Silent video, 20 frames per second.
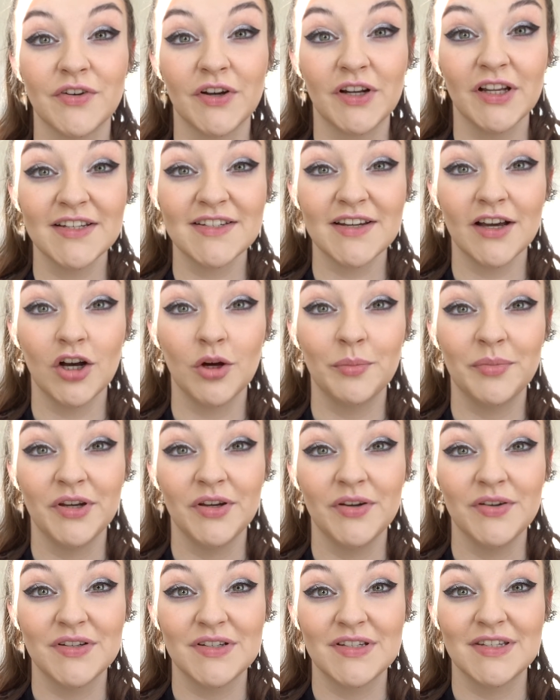for glitter, I'll
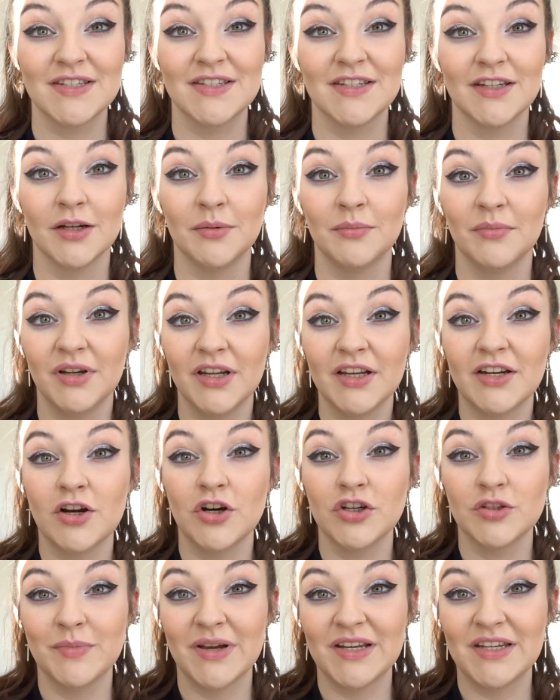be using some Lid
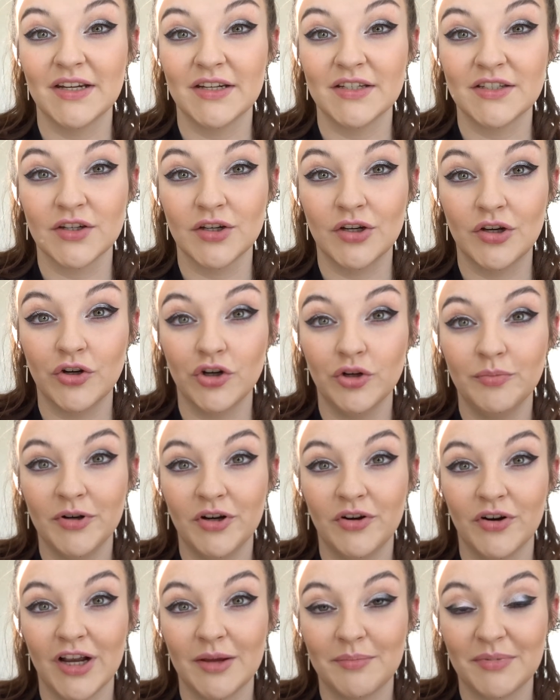Cosmetics Goober
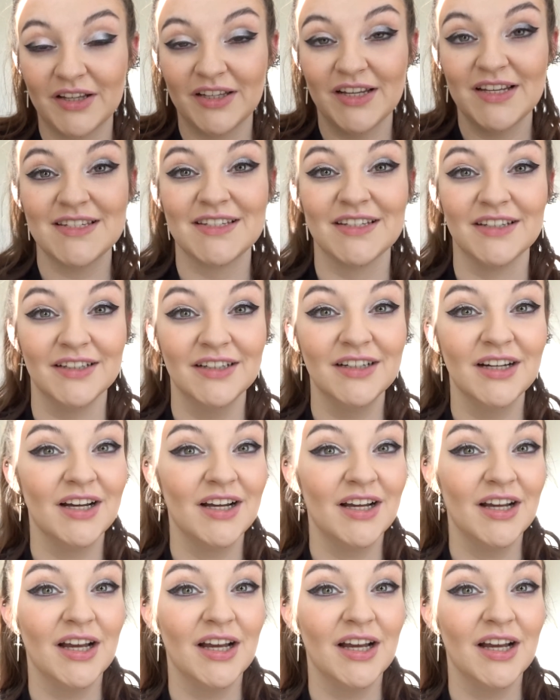Grape glitter,